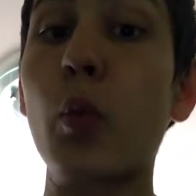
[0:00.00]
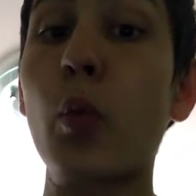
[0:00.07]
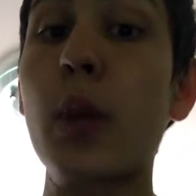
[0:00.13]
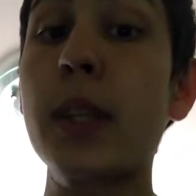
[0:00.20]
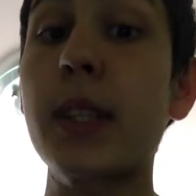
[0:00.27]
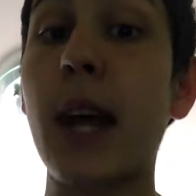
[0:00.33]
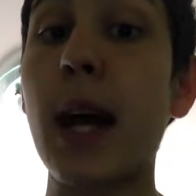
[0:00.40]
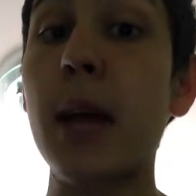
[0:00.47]
when
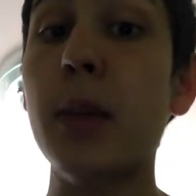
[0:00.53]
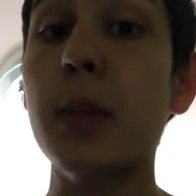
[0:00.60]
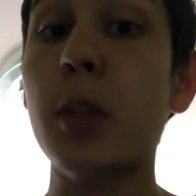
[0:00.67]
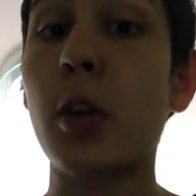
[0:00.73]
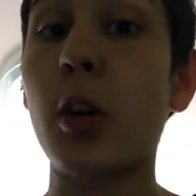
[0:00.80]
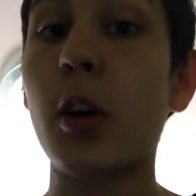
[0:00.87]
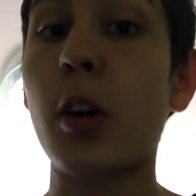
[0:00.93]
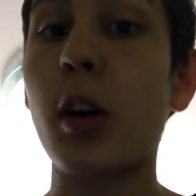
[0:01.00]
times
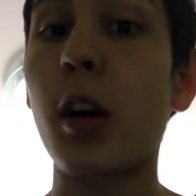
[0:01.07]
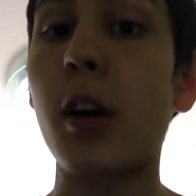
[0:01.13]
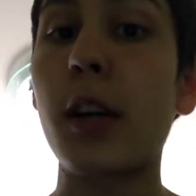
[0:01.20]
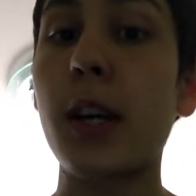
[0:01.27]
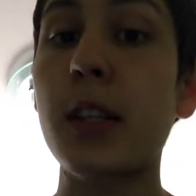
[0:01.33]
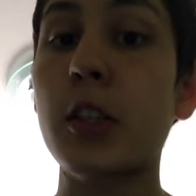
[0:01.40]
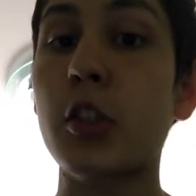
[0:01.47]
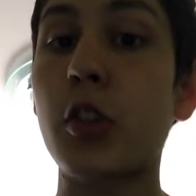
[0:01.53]
are hard
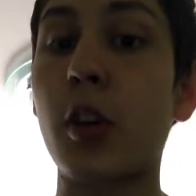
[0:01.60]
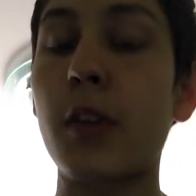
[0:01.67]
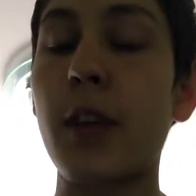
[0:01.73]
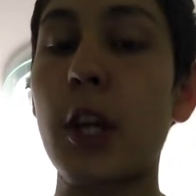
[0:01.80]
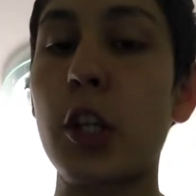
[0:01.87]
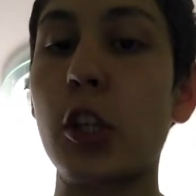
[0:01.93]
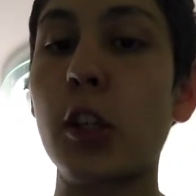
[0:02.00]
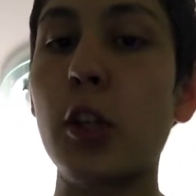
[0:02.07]
and
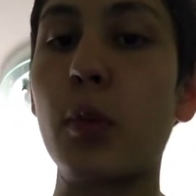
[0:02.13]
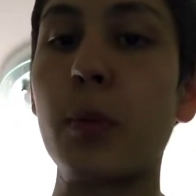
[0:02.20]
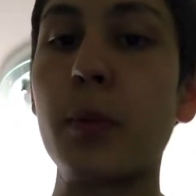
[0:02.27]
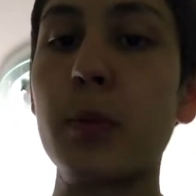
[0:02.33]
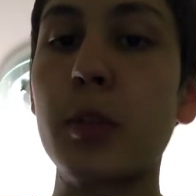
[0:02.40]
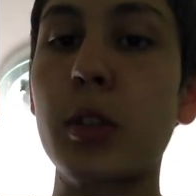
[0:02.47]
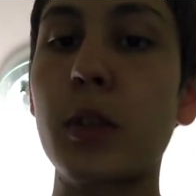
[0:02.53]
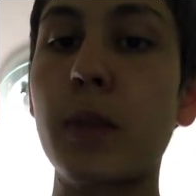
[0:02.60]
starvation
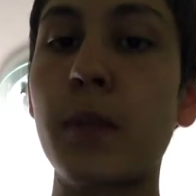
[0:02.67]
looms.